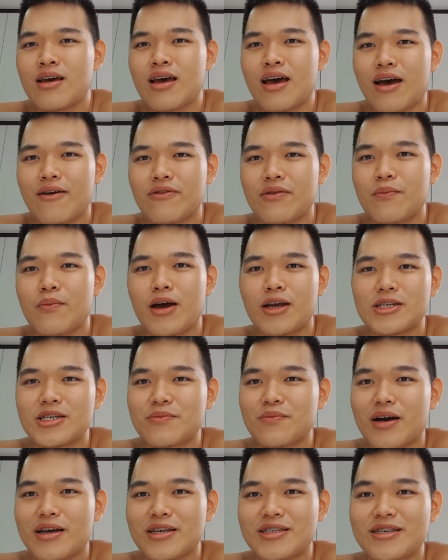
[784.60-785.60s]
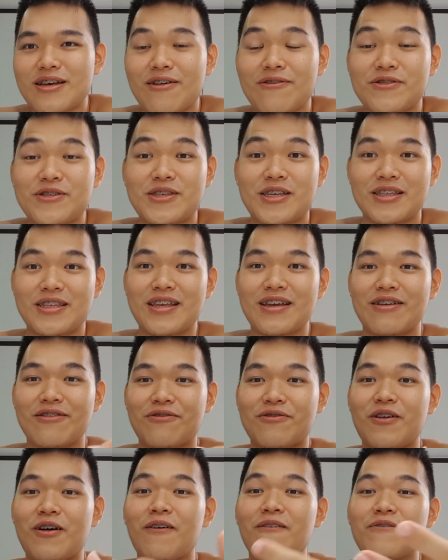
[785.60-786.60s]
have imagined myself sitting in
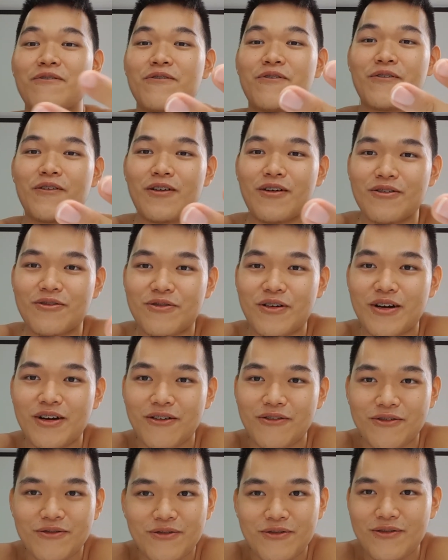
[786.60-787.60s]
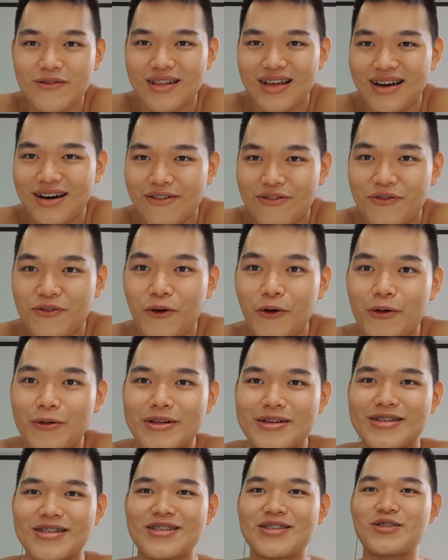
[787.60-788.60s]
front of, in front of a
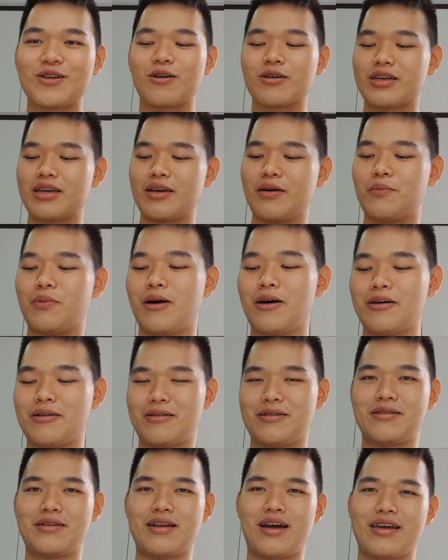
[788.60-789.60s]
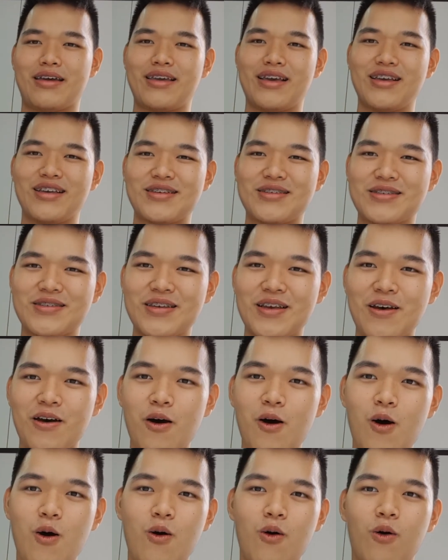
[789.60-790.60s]
phone just talking about, I guess,
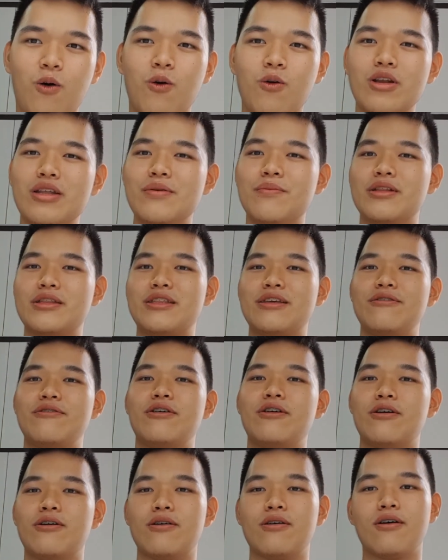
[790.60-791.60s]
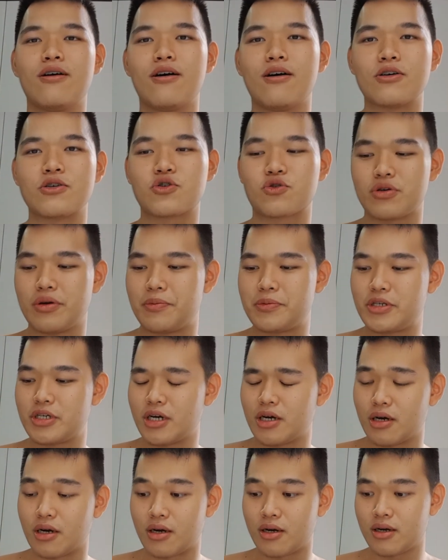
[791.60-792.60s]
holy material or
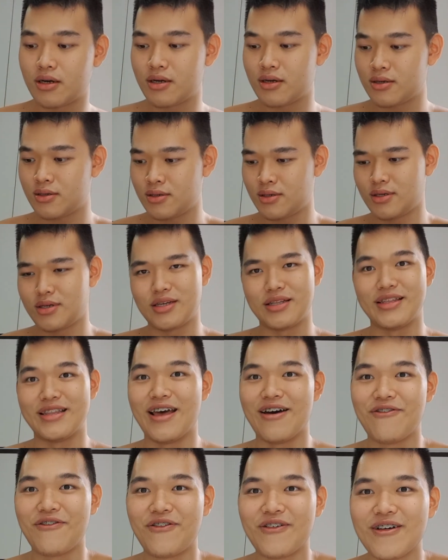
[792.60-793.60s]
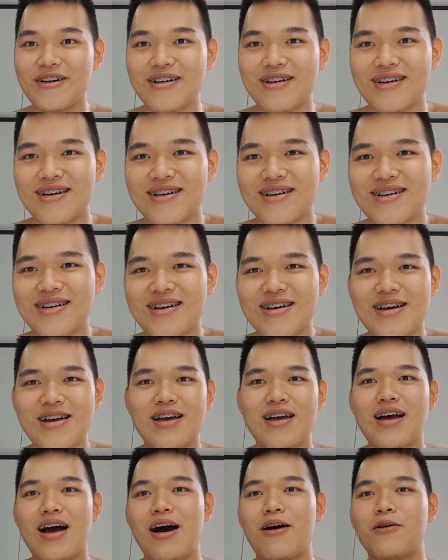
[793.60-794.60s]
scripture. Never.
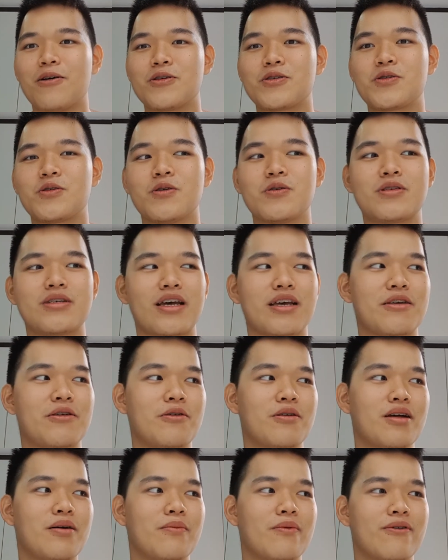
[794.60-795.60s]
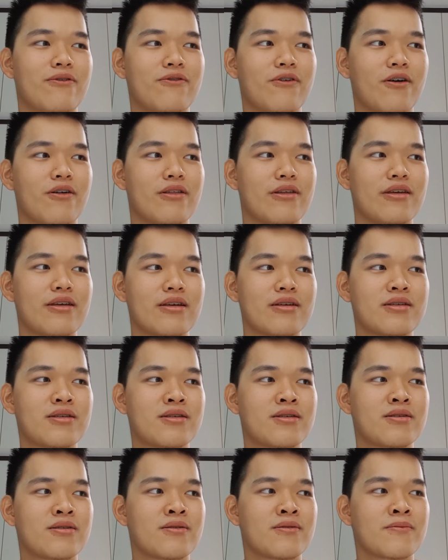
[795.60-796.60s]
I was so secular before
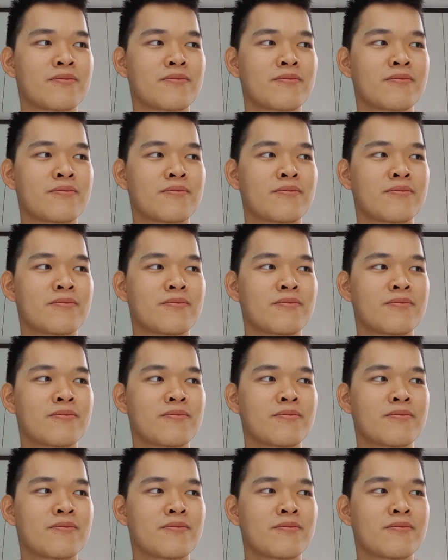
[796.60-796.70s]
this.